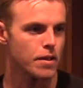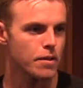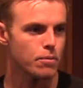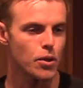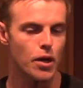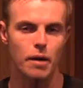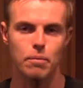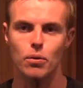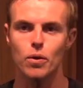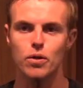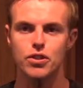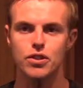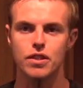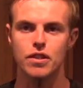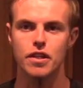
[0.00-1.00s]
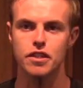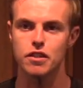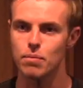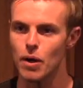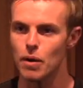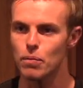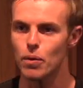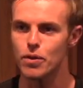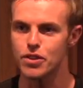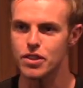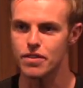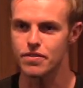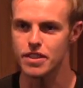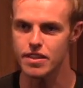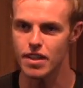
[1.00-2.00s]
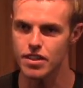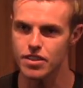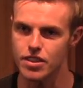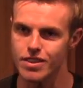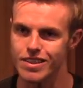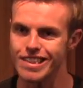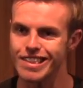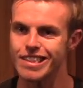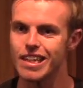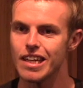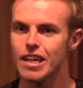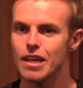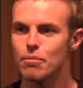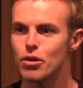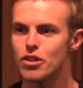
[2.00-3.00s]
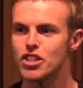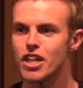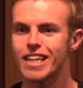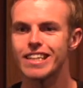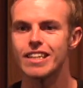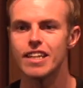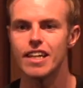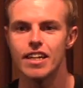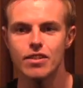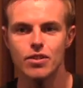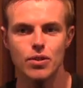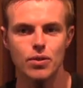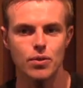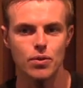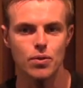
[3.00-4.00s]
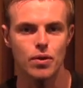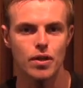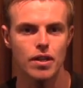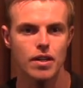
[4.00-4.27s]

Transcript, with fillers: put a portion, a small portion of its consciousness, projected into